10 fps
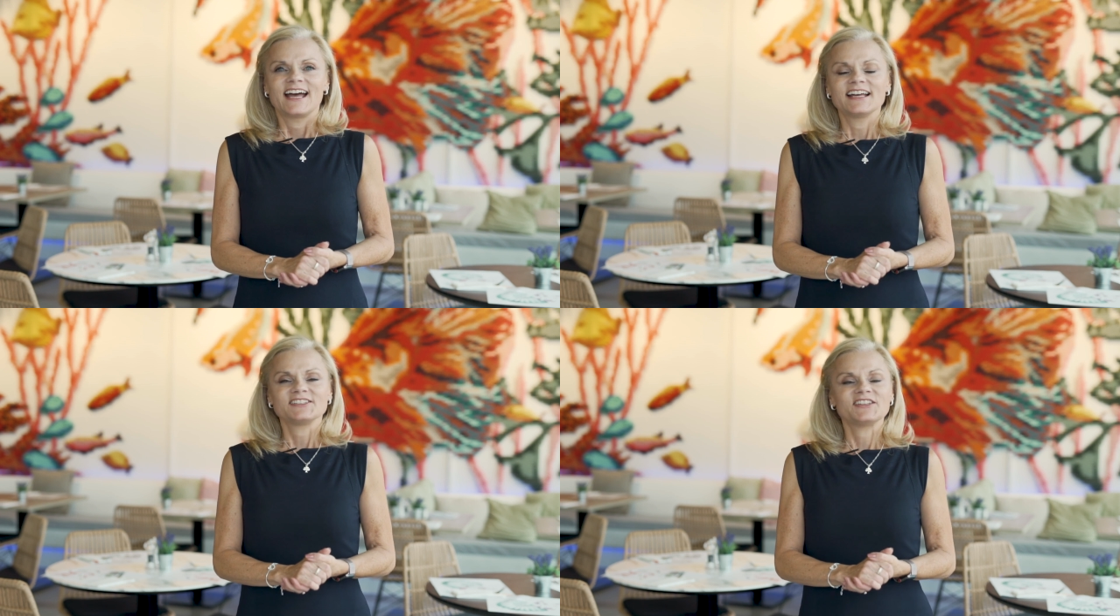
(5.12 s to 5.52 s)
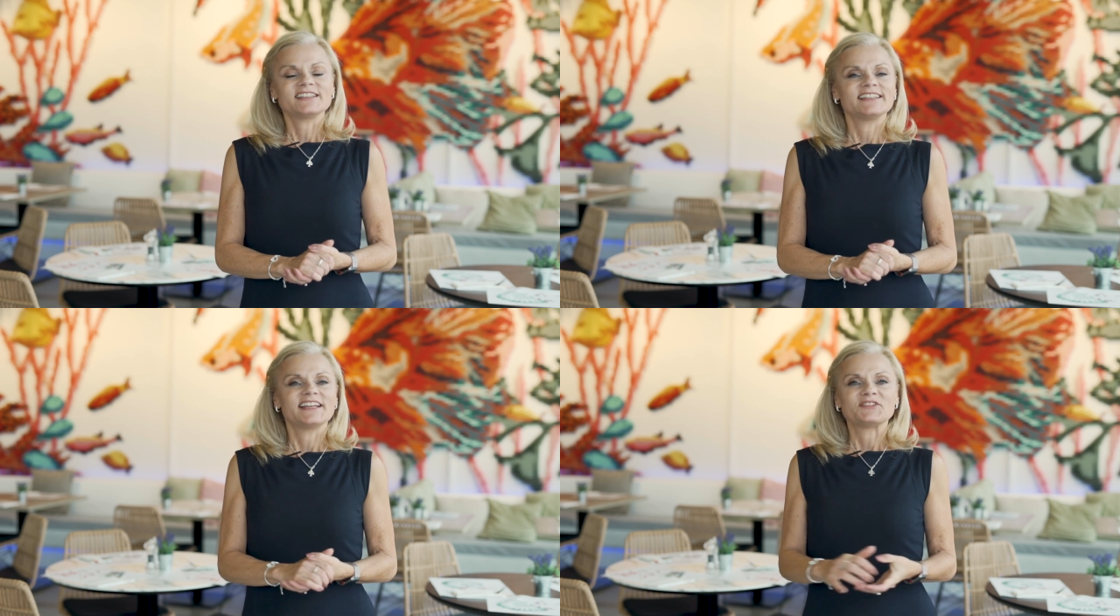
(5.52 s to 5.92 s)
As a
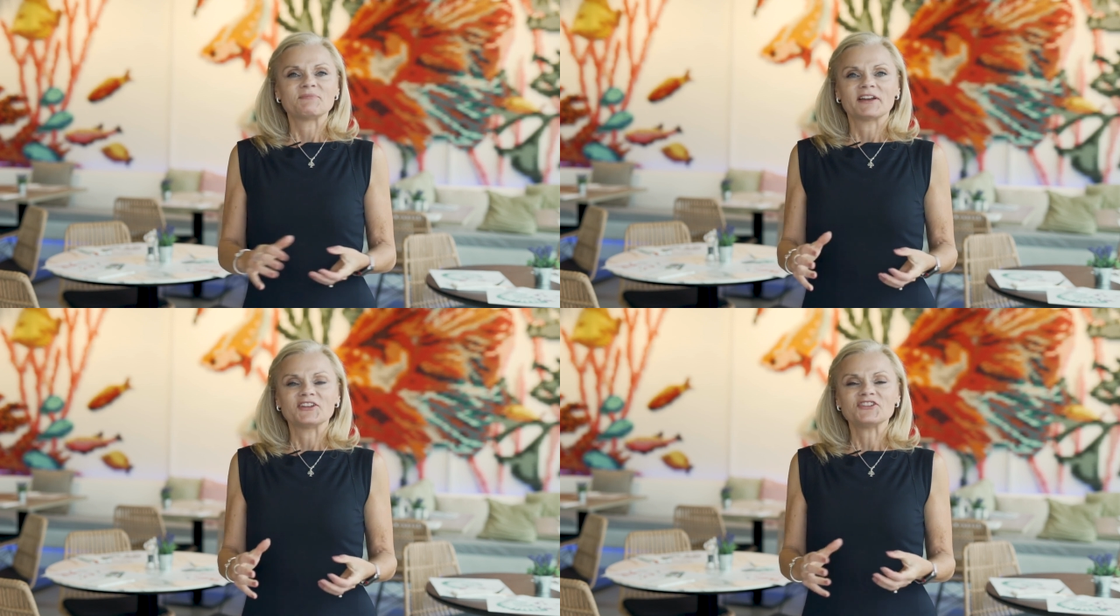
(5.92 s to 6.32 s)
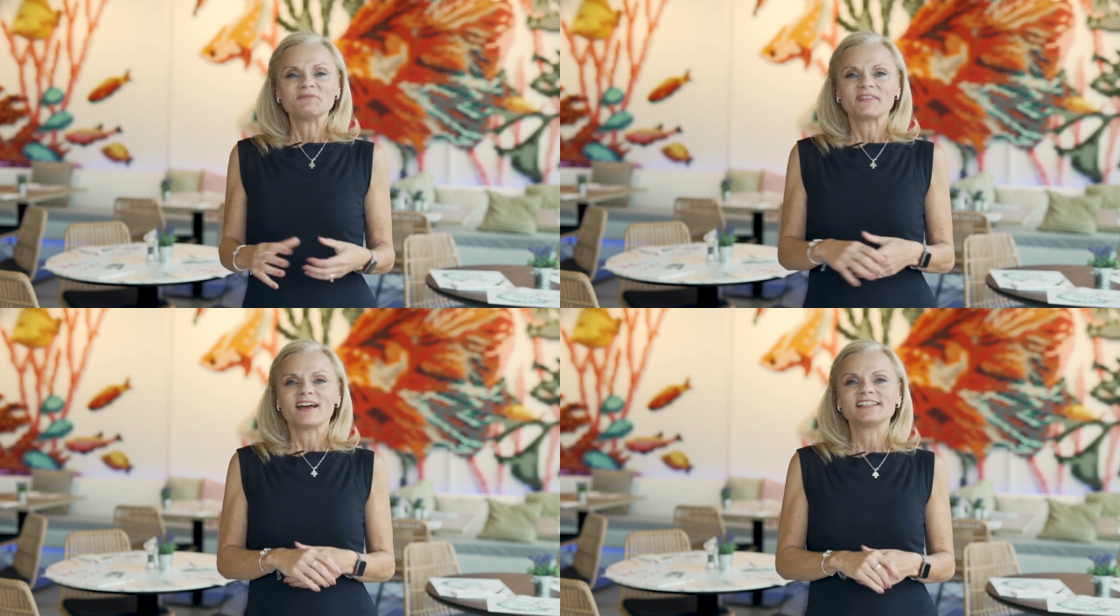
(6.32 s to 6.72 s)
destination
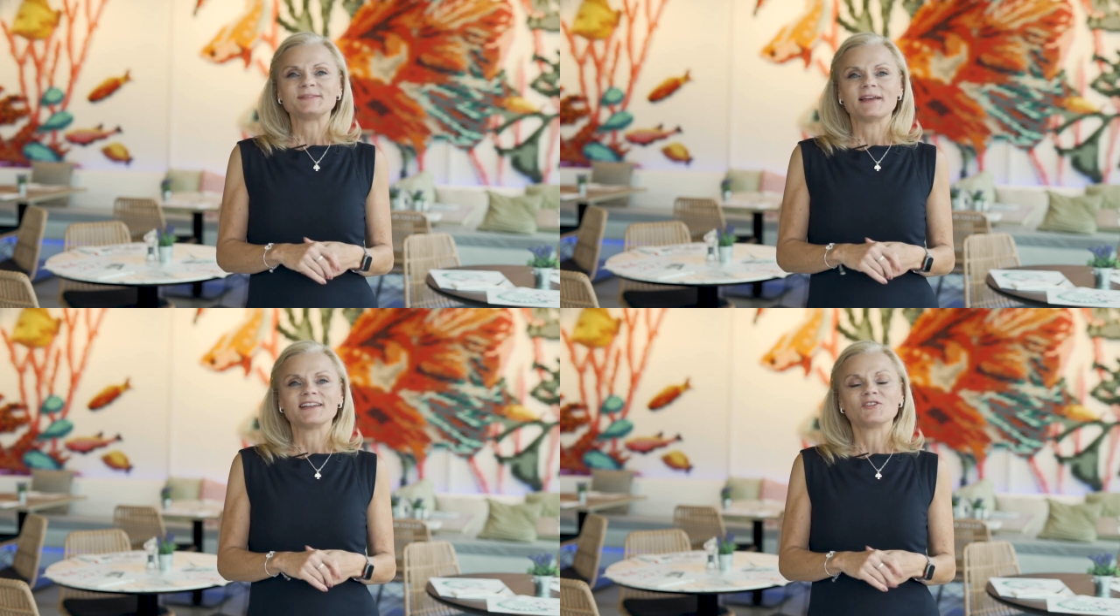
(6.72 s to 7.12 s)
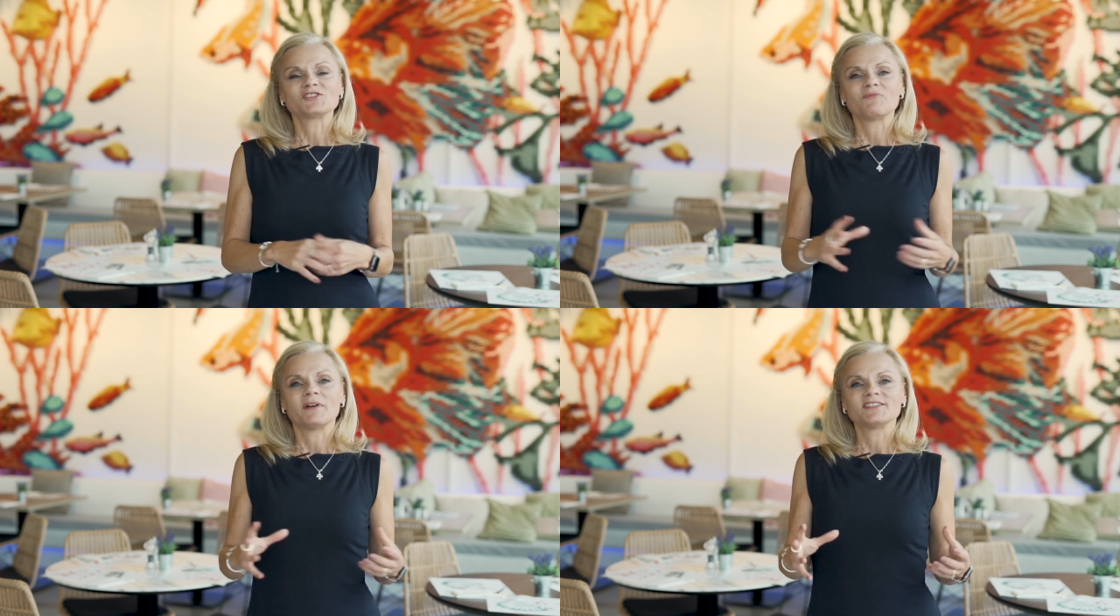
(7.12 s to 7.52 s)
manager, I spend
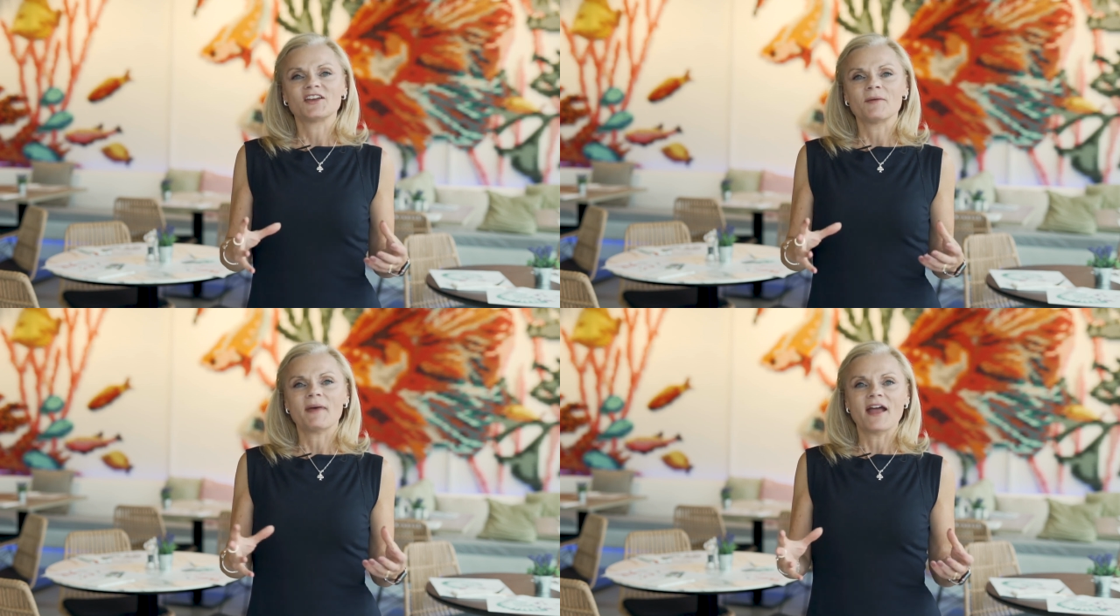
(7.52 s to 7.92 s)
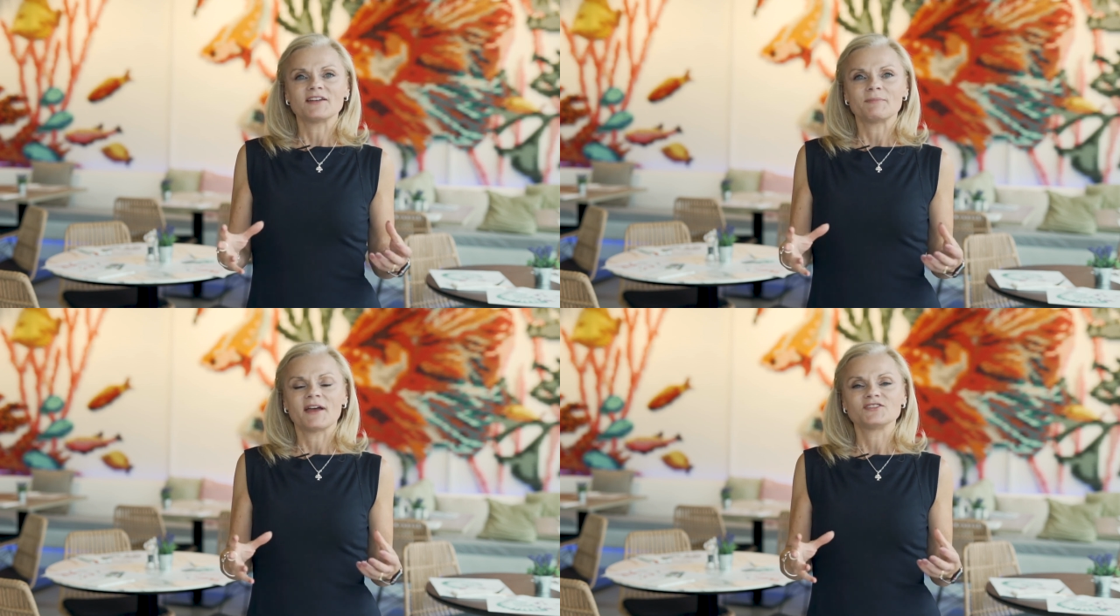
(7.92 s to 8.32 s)
lots of my time out
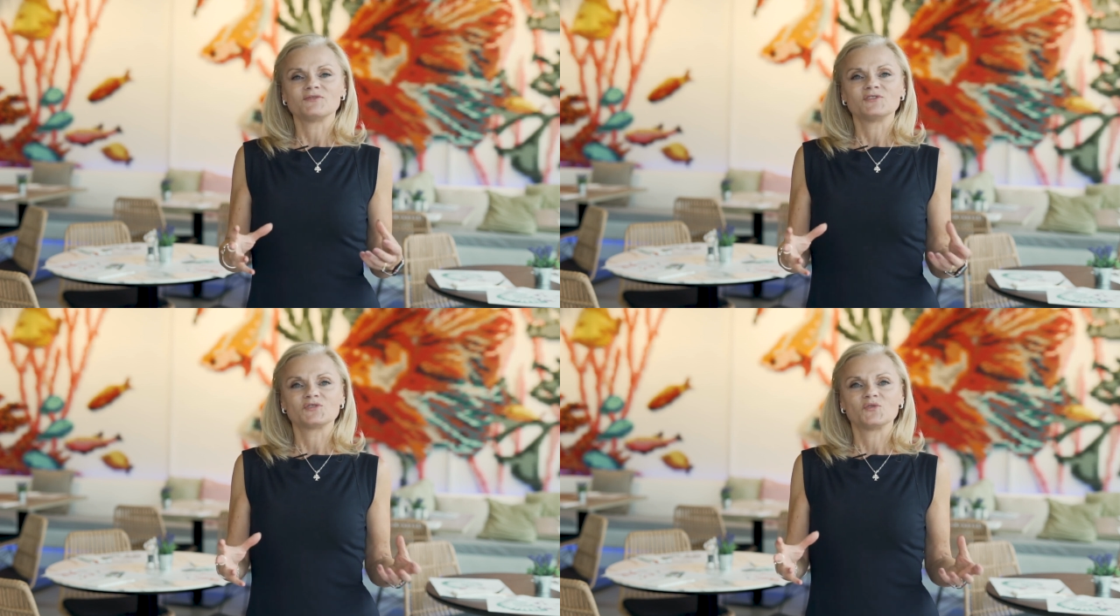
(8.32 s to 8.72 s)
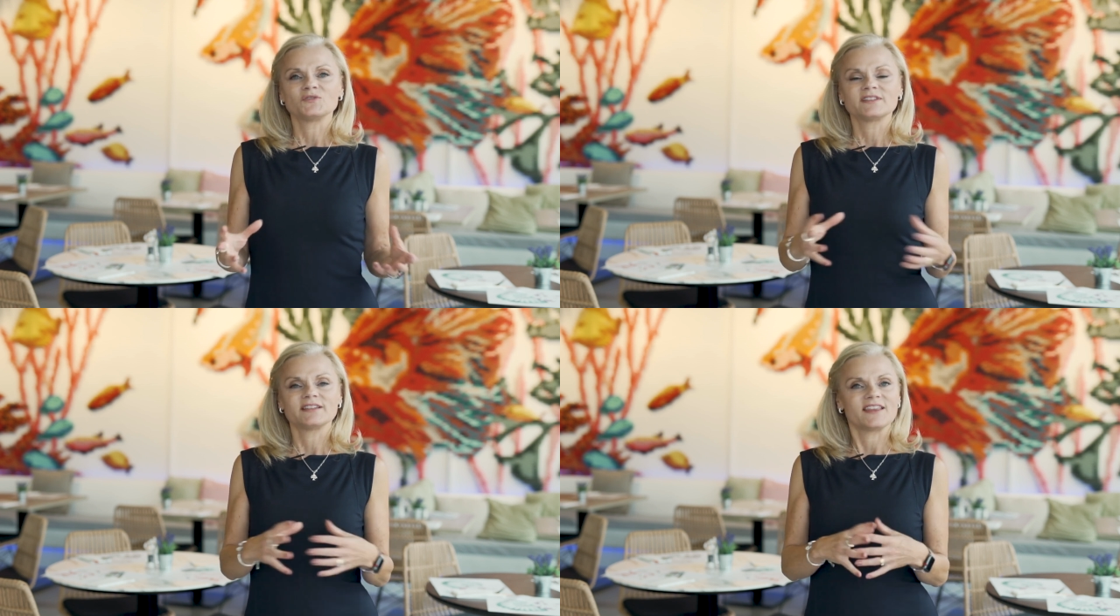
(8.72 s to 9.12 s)
and about in
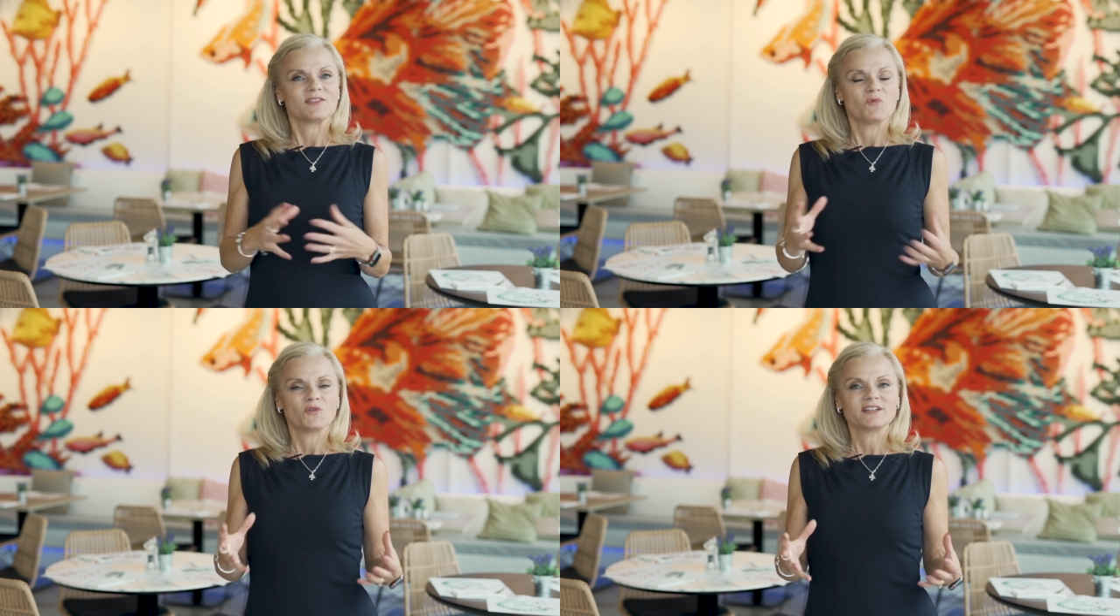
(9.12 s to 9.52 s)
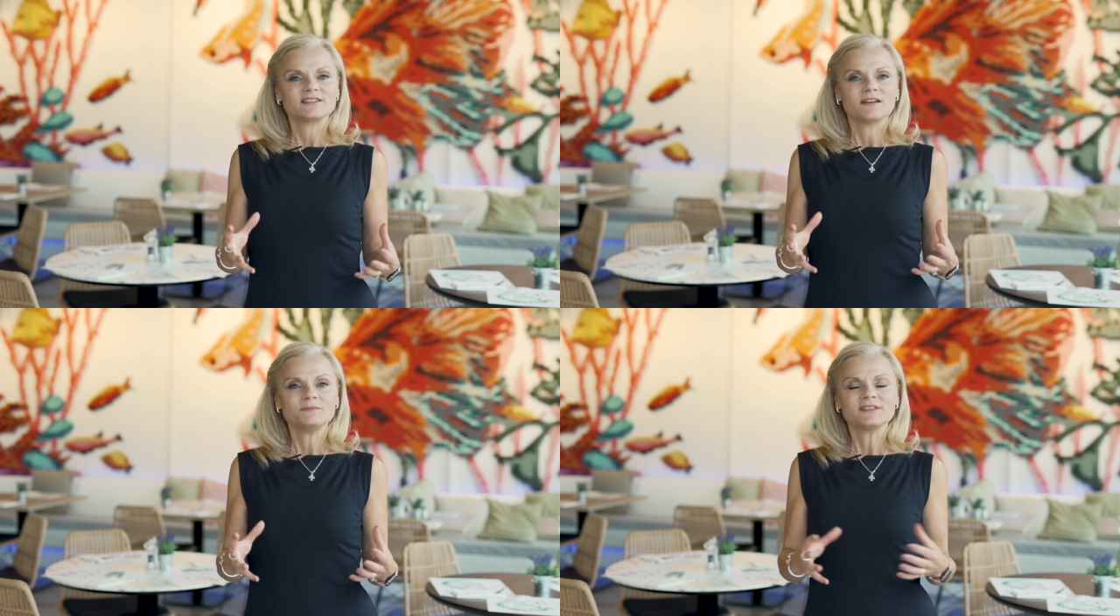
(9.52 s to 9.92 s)
resorts in the morning
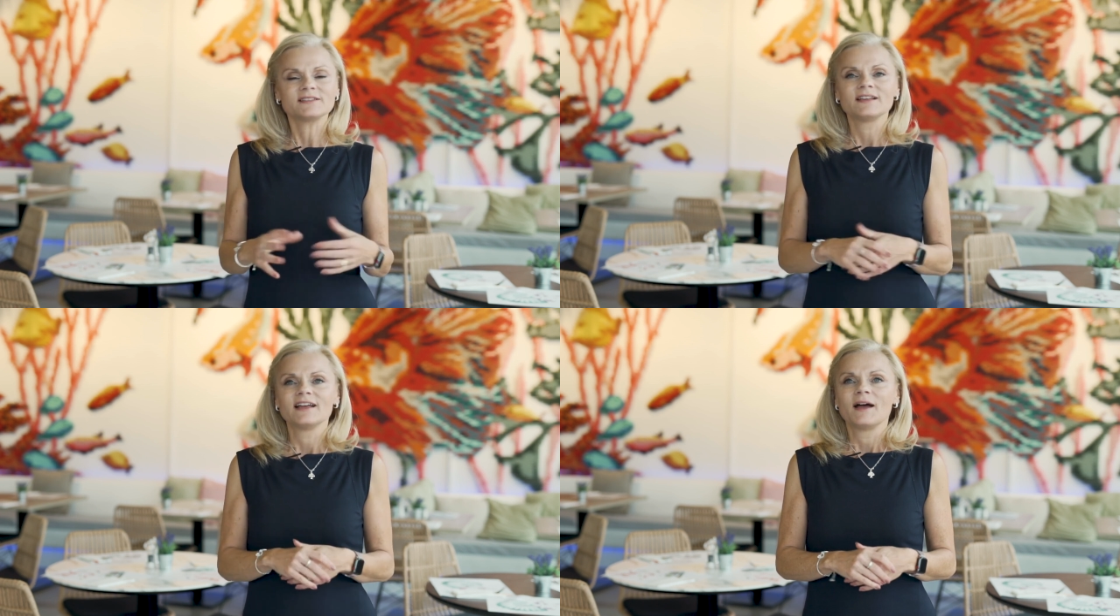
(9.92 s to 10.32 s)
times.